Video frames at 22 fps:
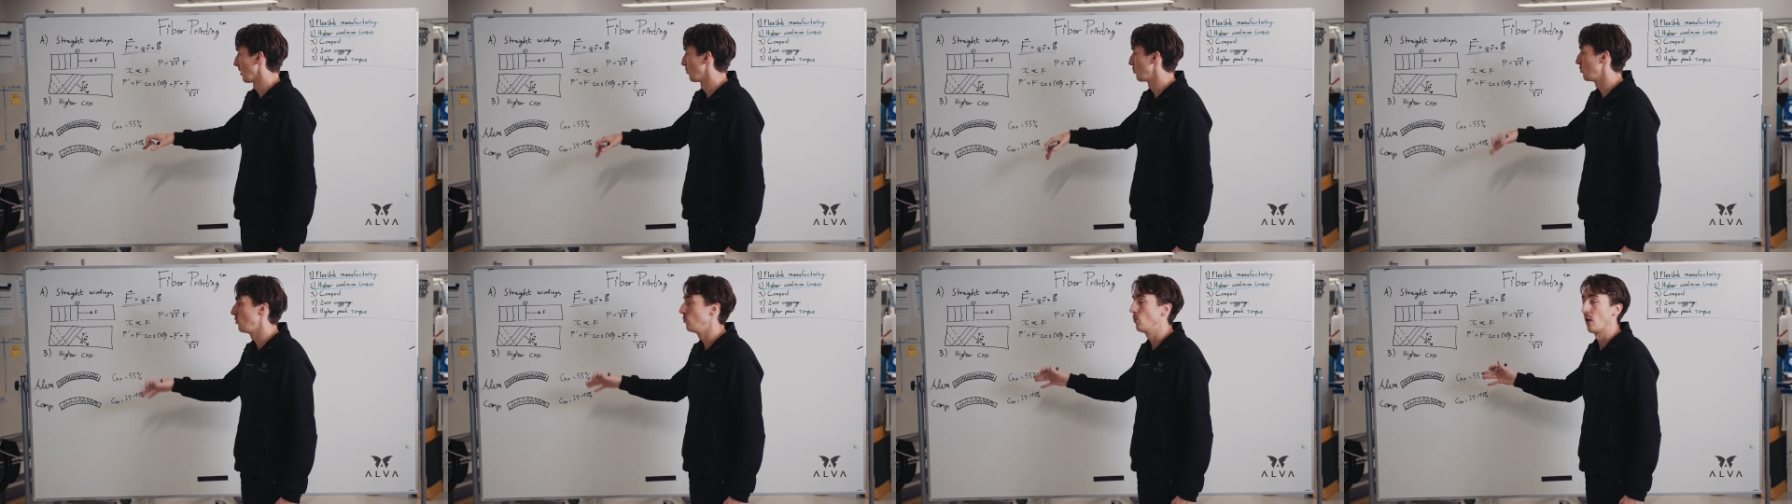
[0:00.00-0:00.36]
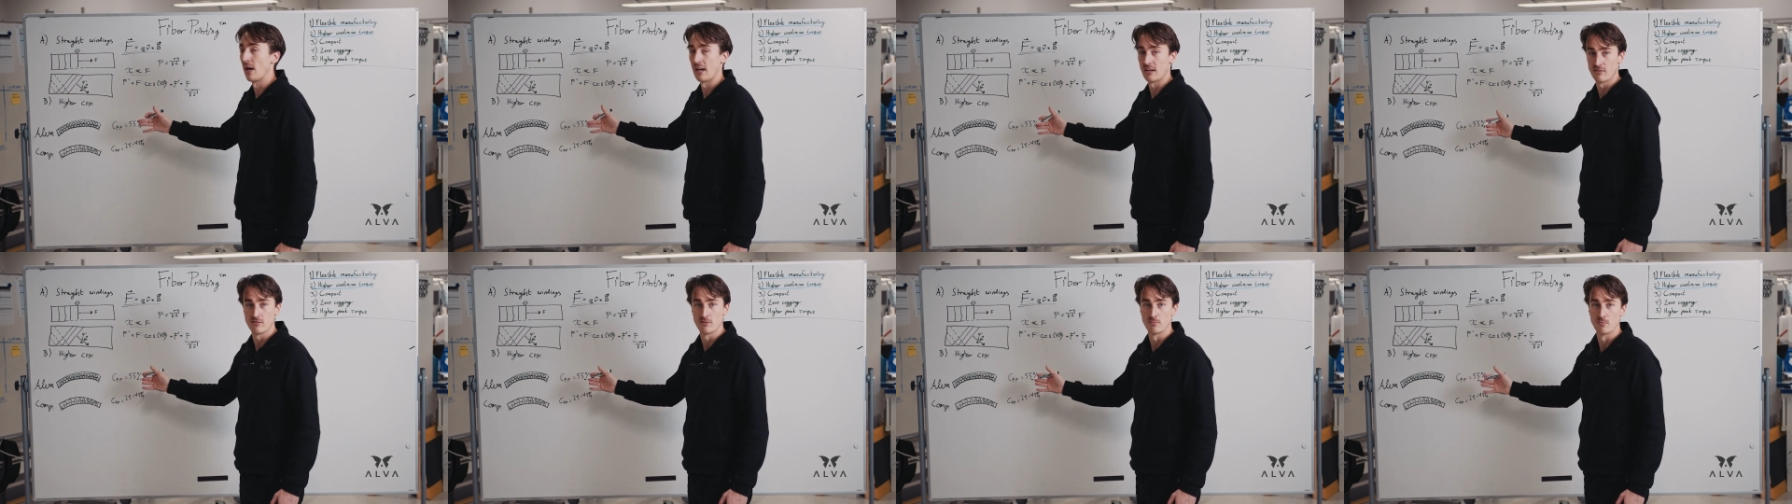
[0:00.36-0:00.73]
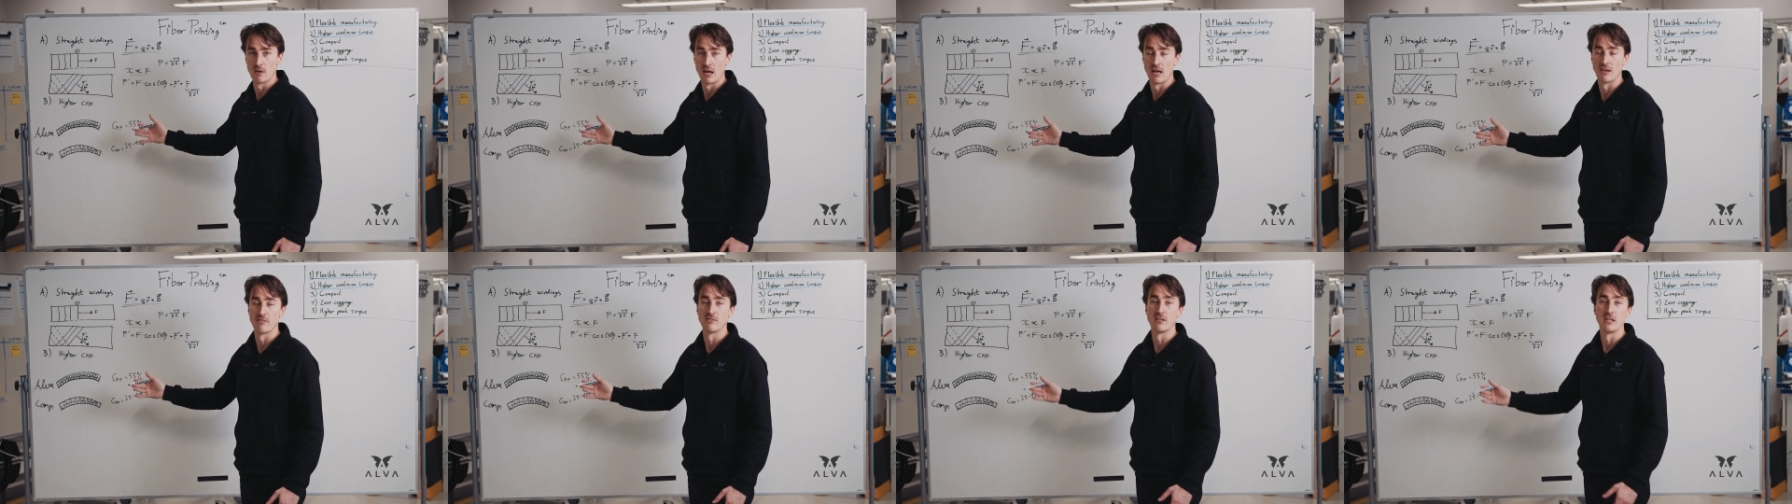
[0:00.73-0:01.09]
2x,
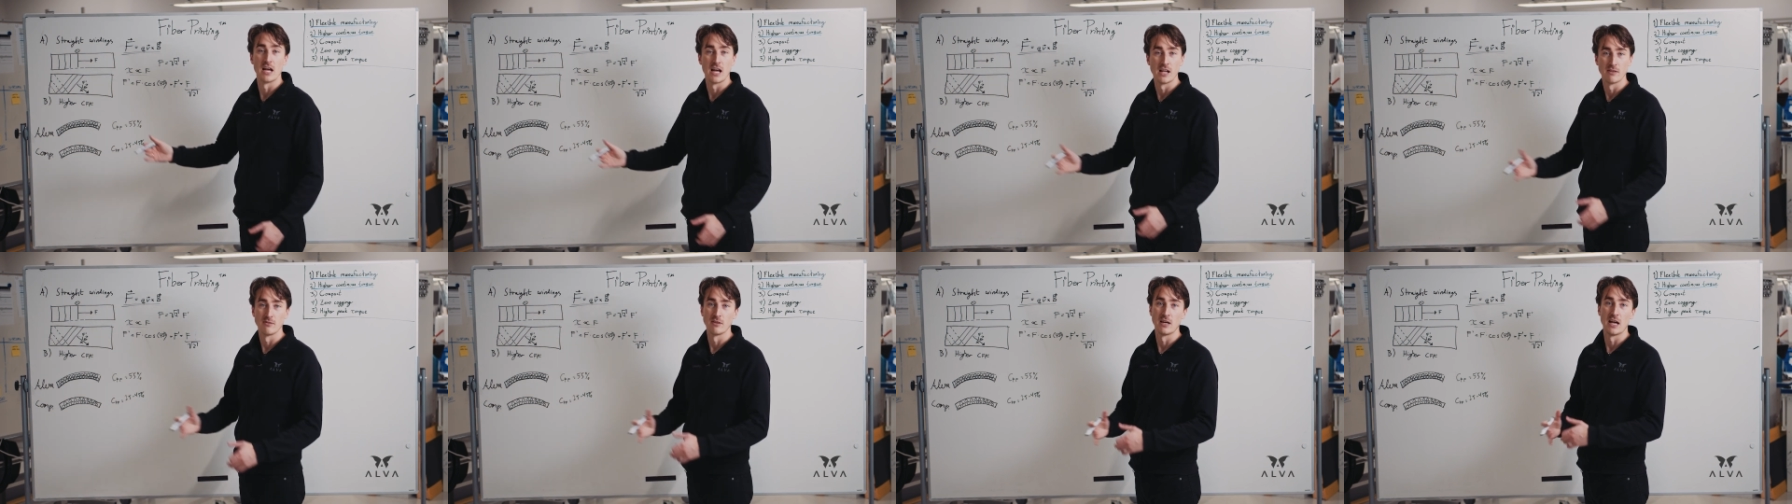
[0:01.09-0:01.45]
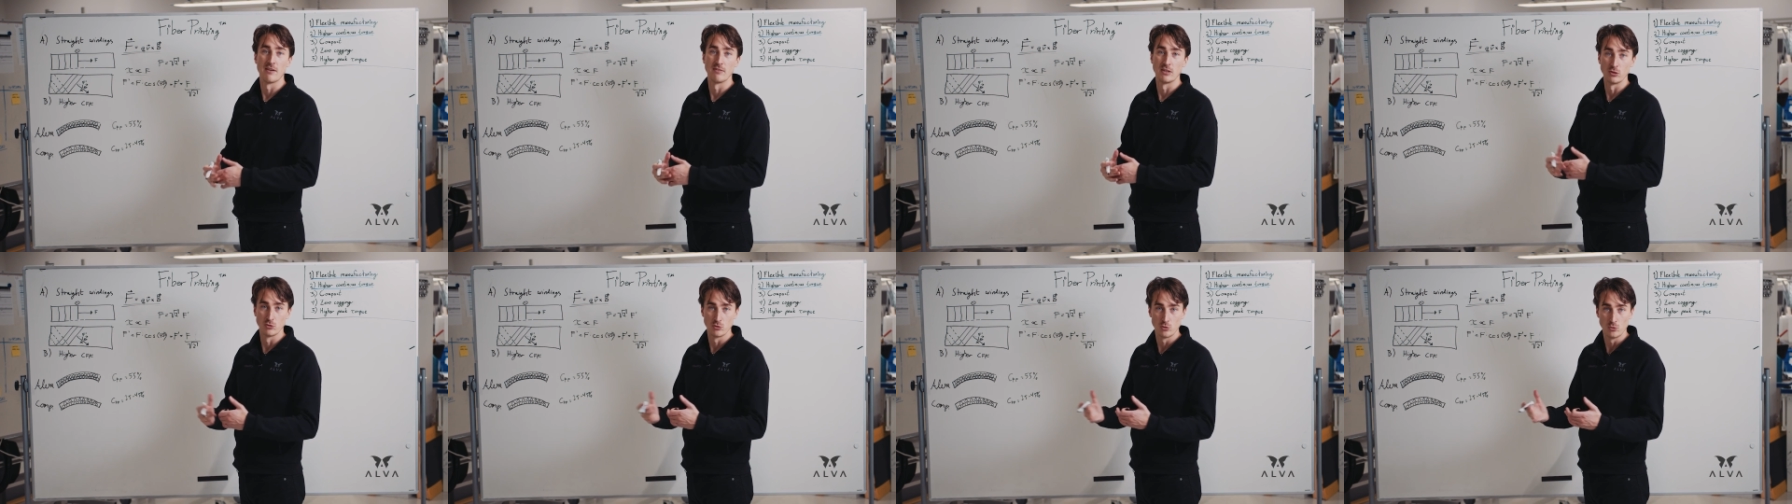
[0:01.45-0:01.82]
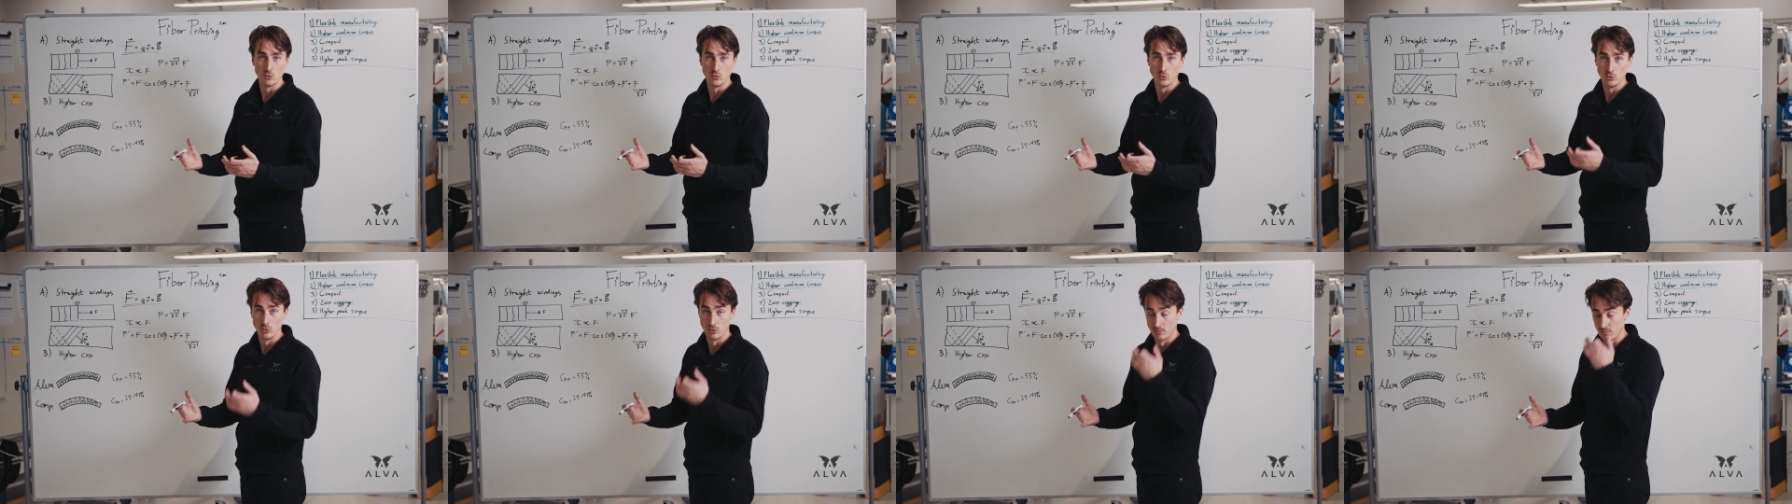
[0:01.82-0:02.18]
as in Alva having
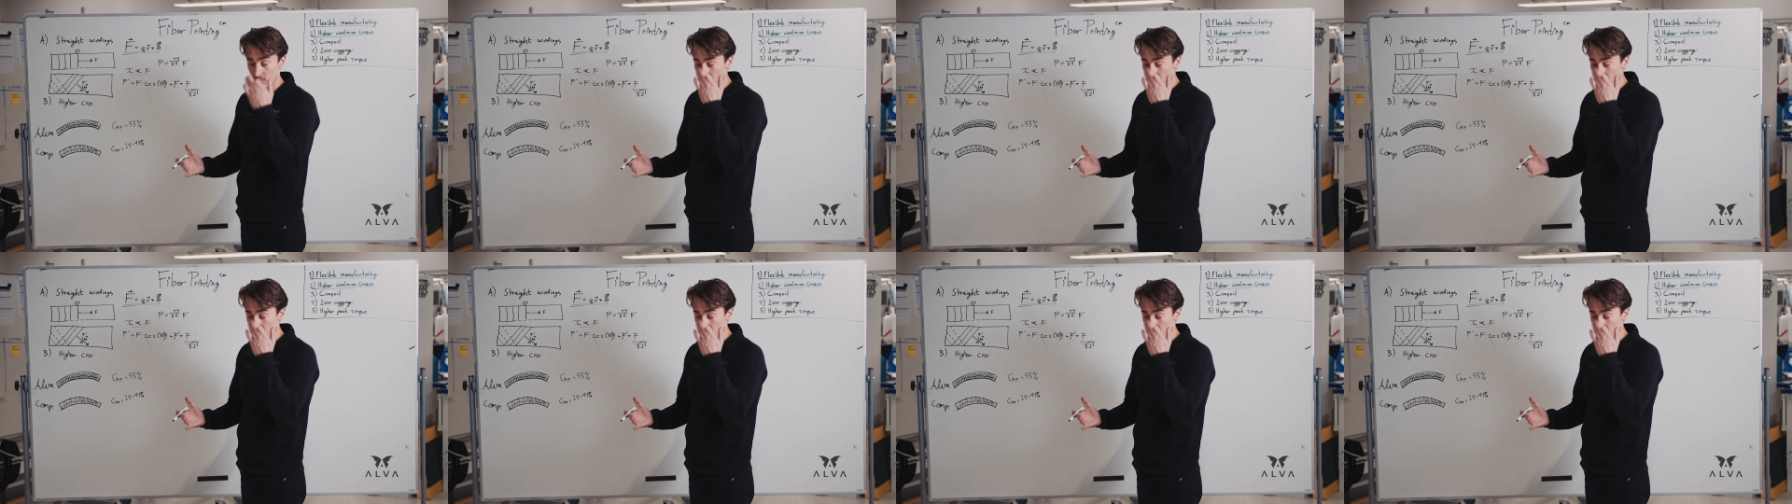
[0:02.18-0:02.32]
two